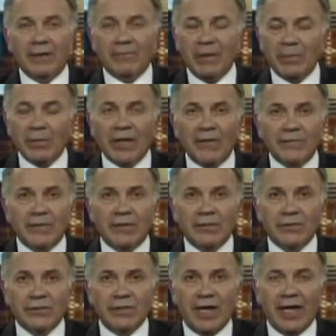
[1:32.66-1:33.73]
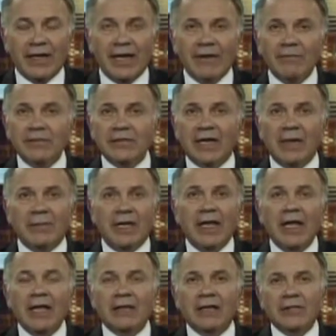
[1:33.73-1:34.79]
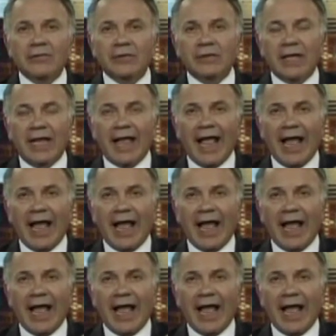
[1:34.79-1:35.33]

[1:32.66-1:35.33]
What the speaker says: People have to understand, every time they